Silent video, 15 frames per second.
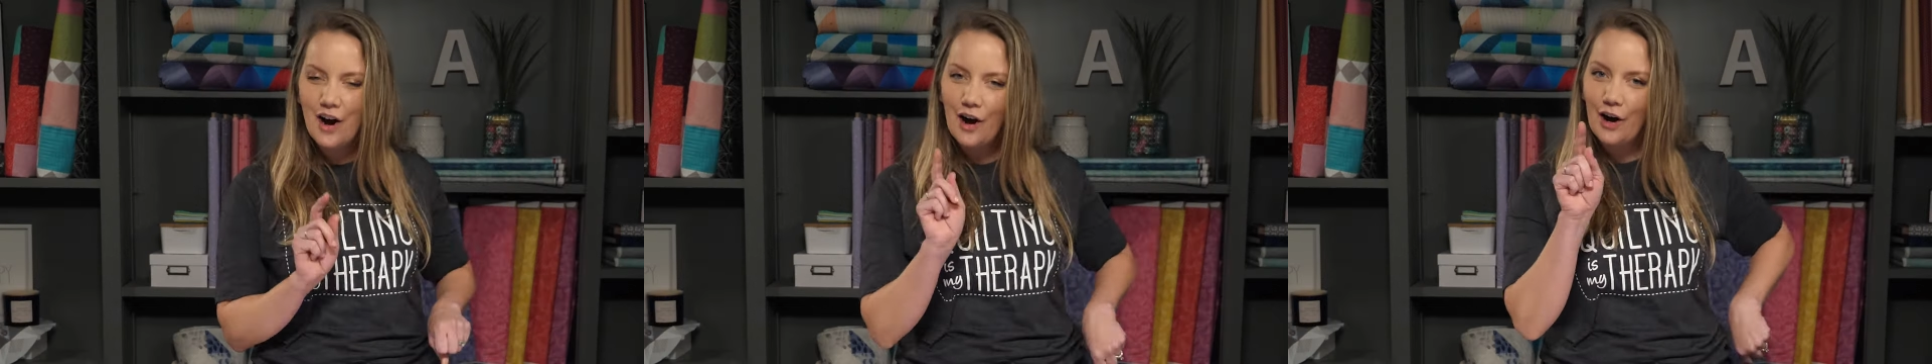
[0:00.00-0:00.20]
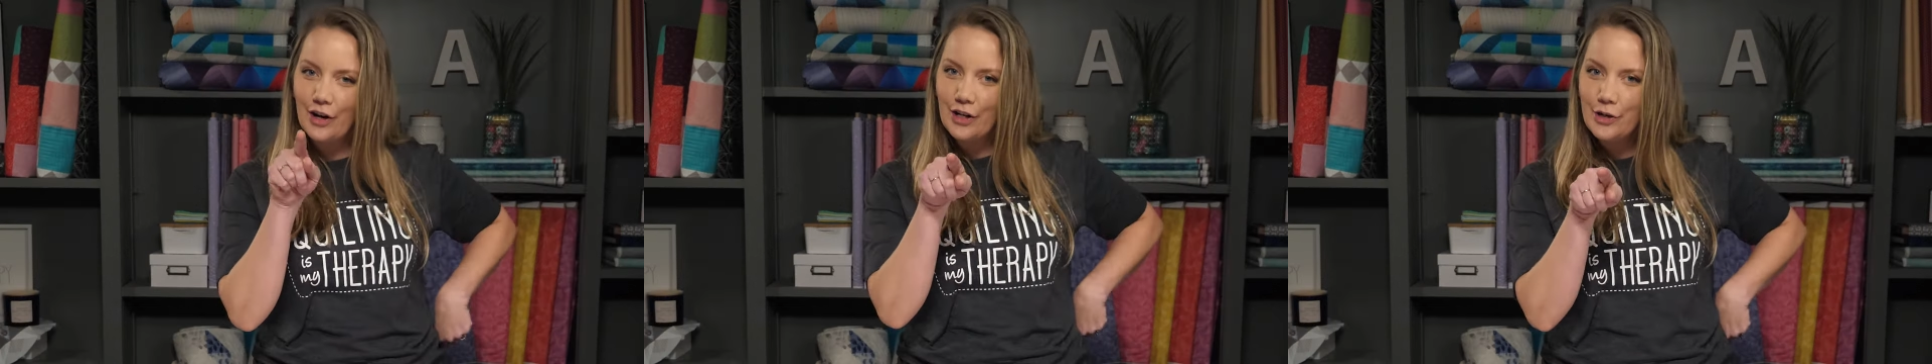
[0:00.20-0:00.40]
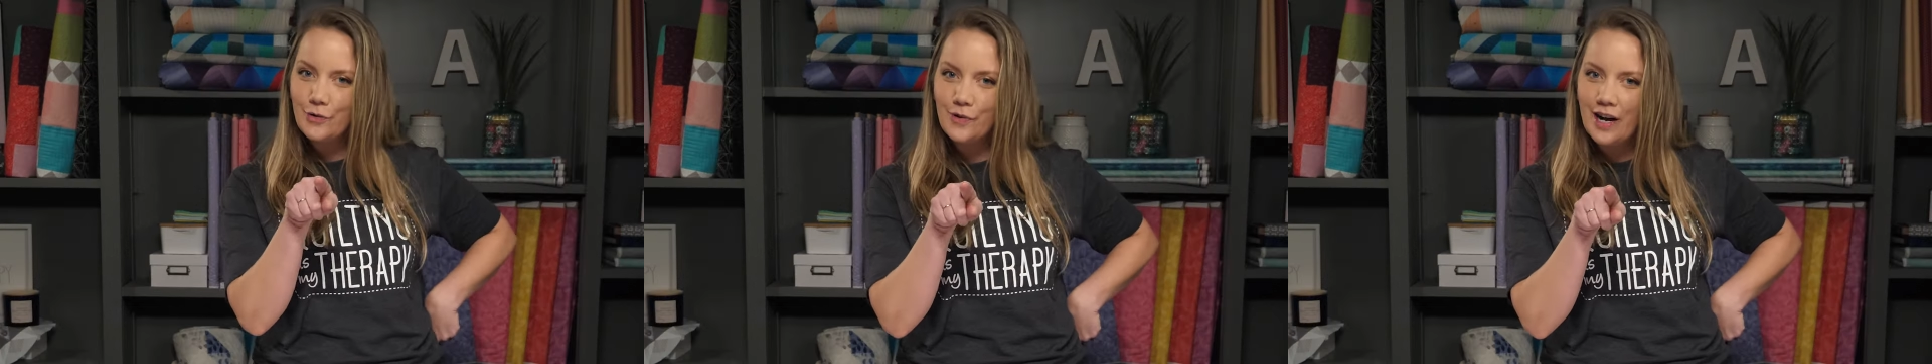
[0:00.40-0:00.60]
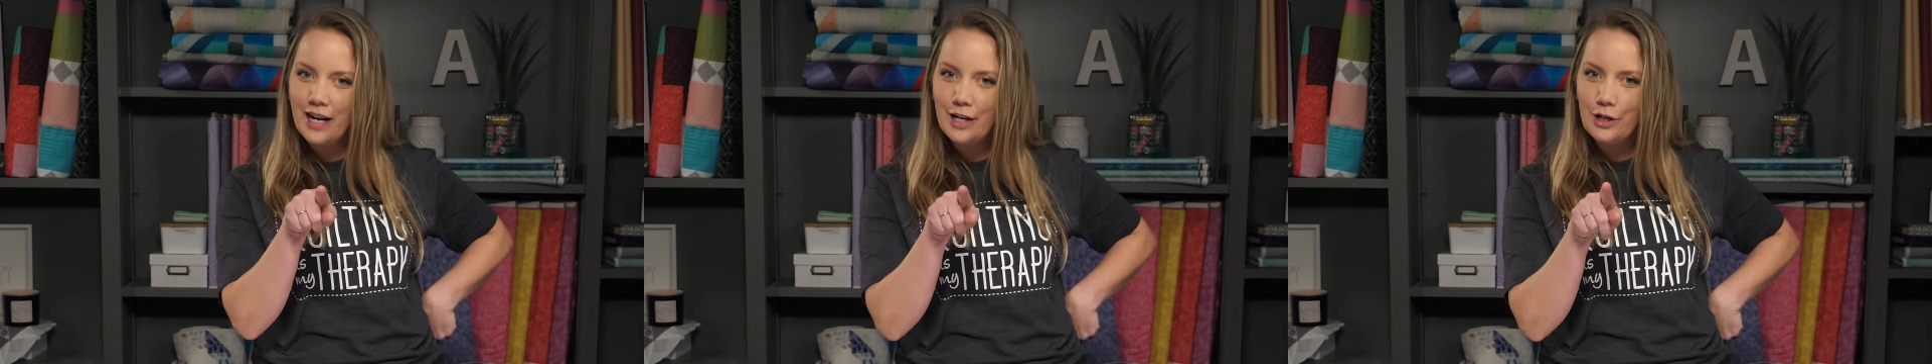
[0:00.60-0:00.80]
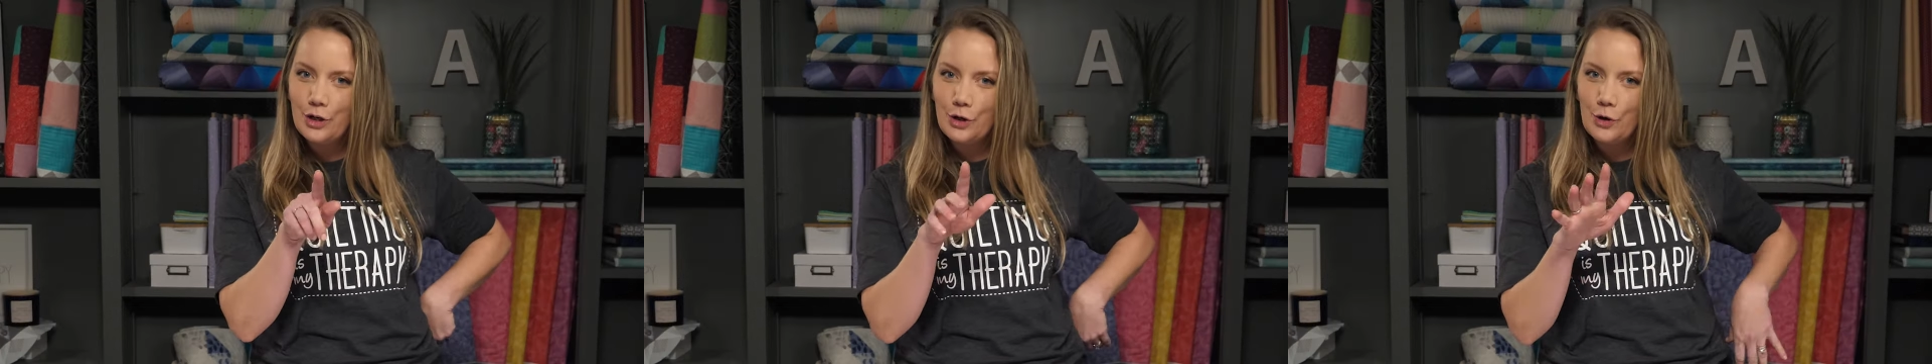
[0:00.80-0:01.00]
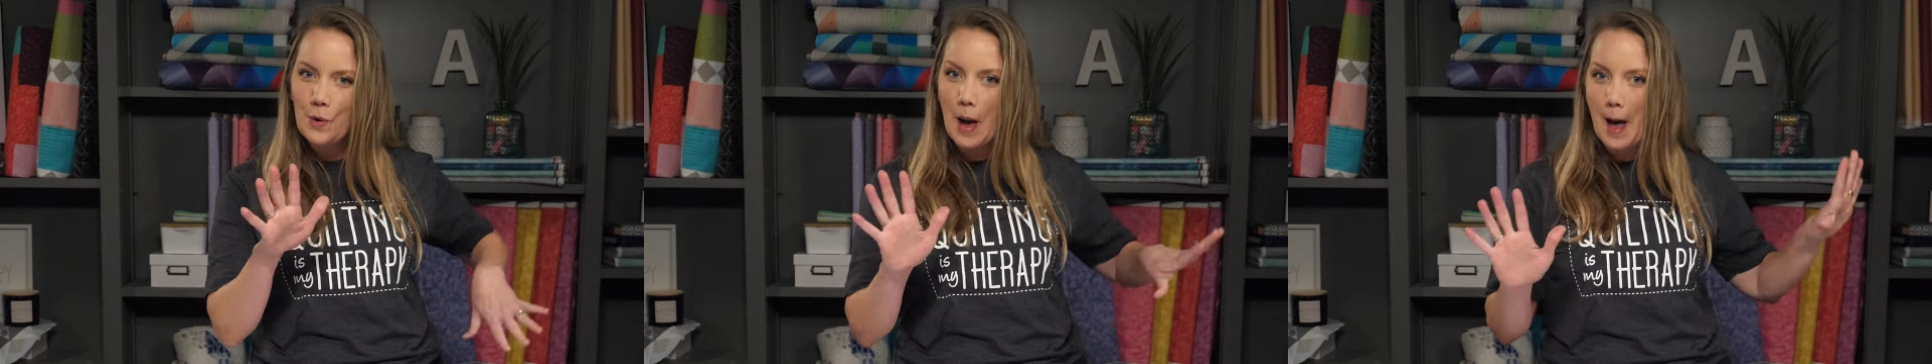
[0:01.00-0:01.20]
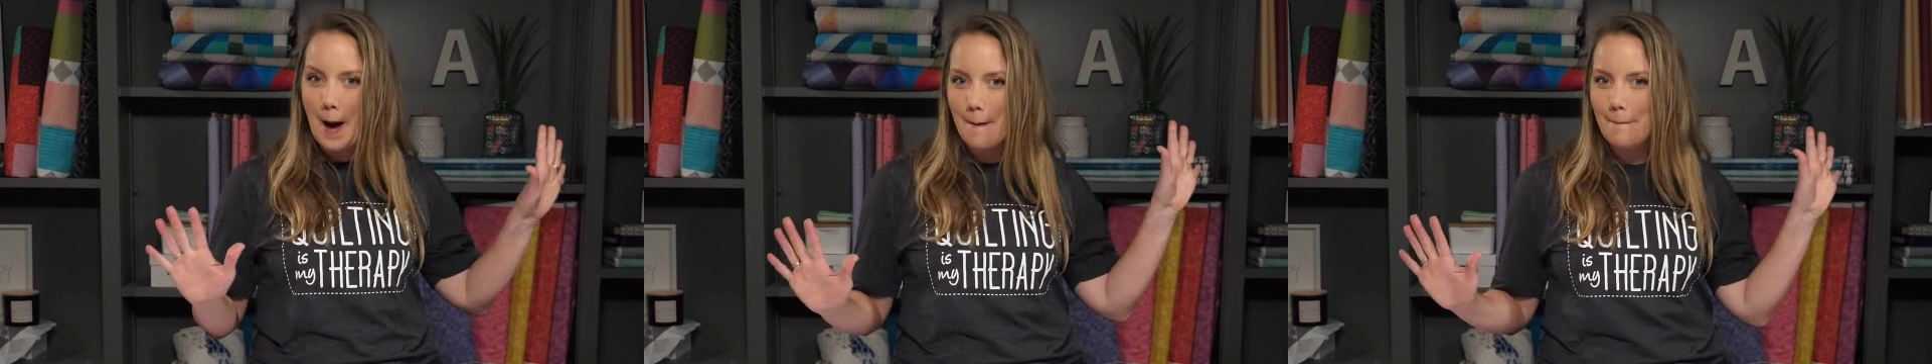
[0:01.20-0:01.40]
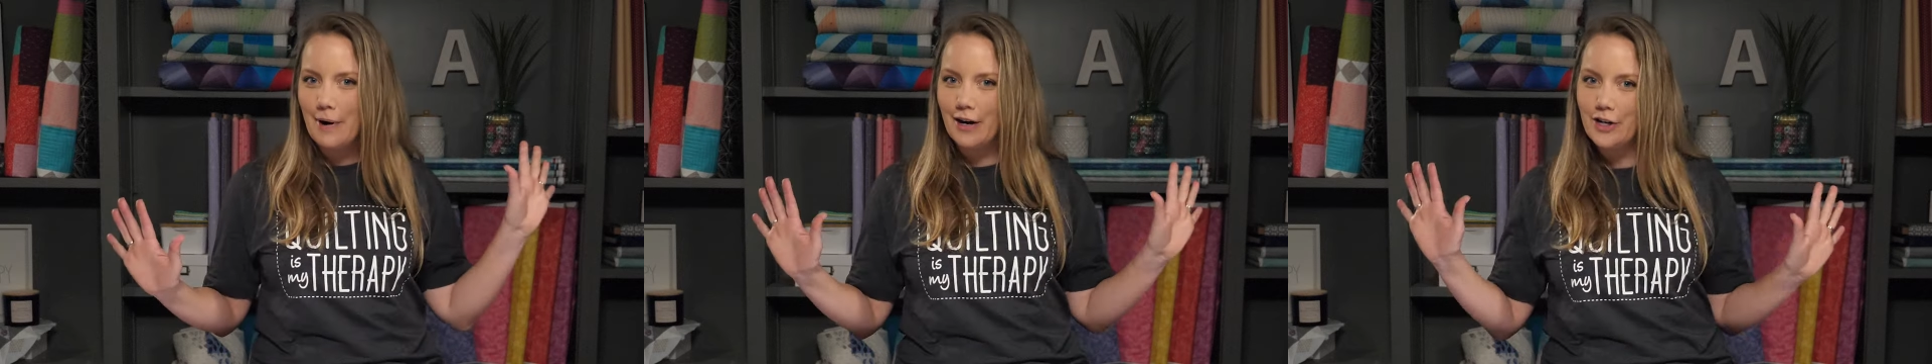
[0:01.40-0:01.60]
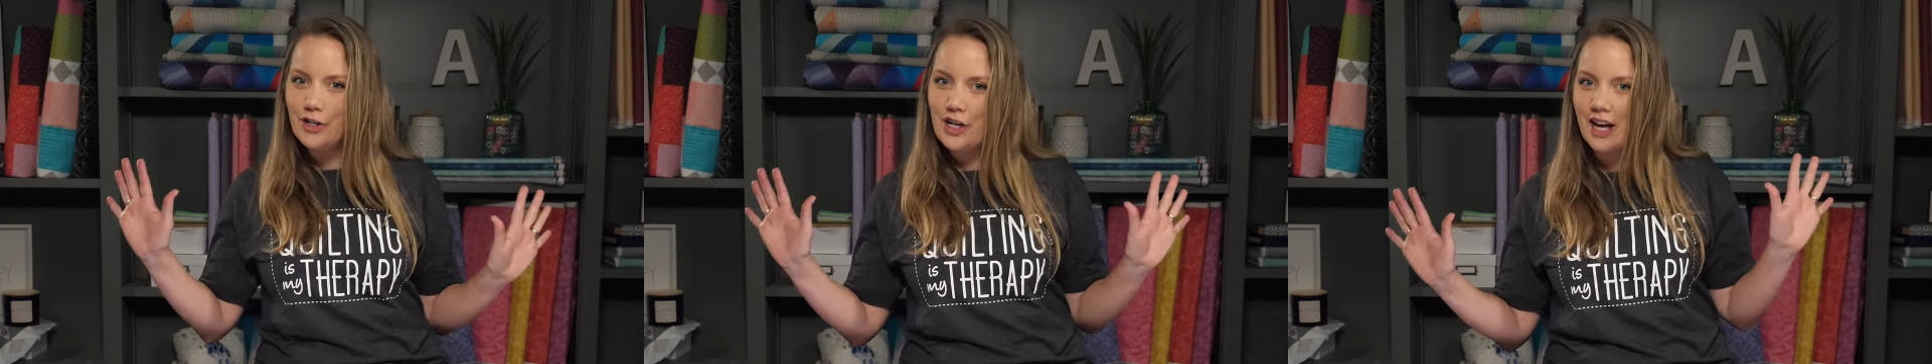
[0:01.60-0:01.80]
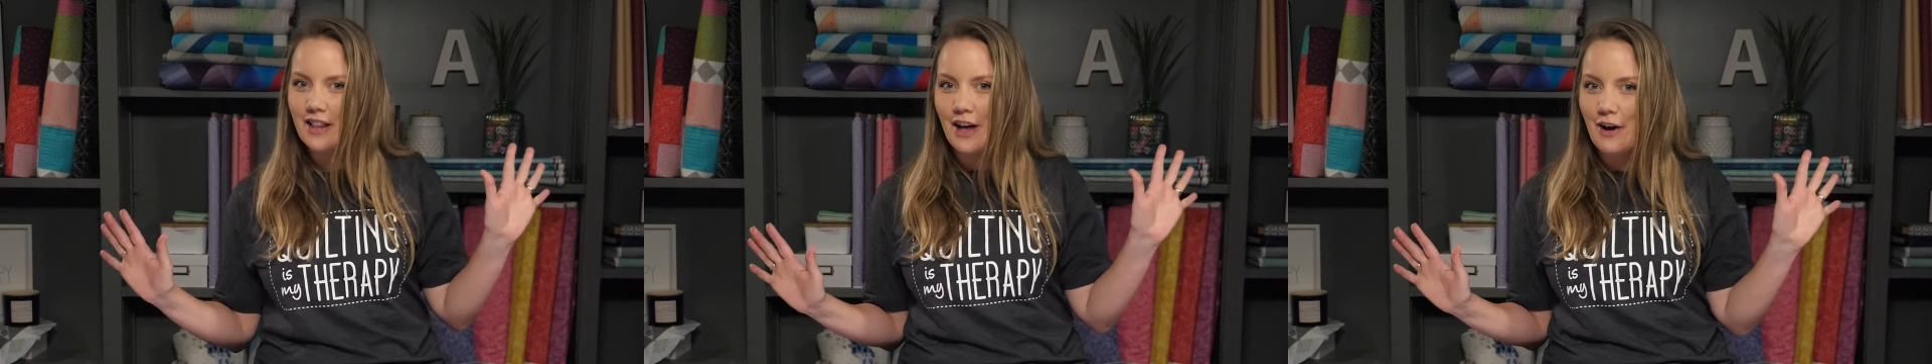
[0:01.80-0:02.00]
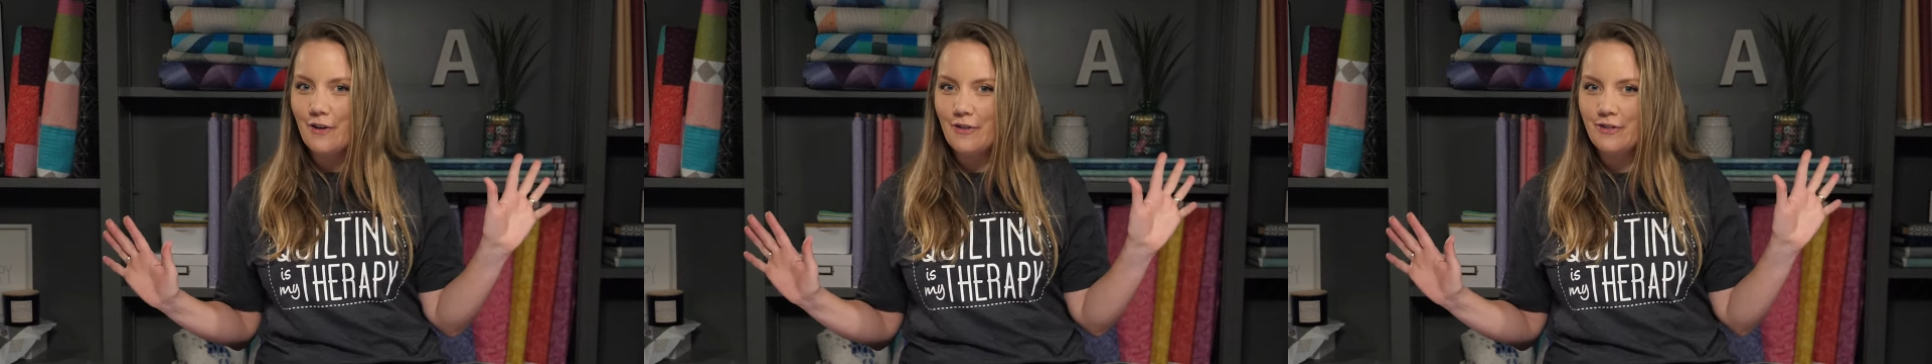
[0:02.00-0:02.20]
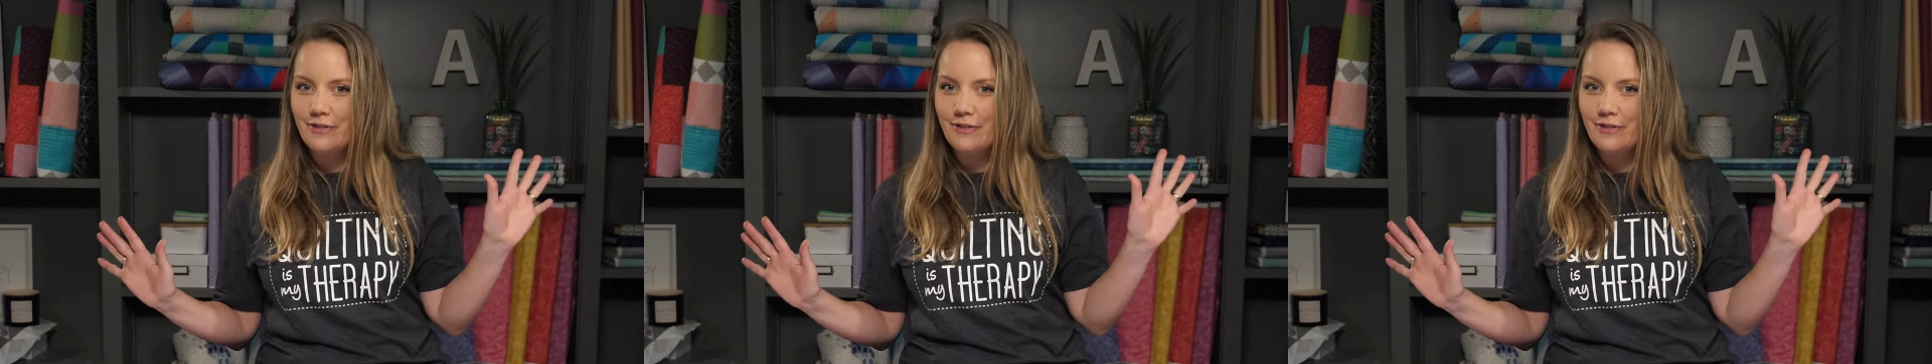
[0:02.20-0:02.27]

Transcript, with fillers: Are you ready to Bargello?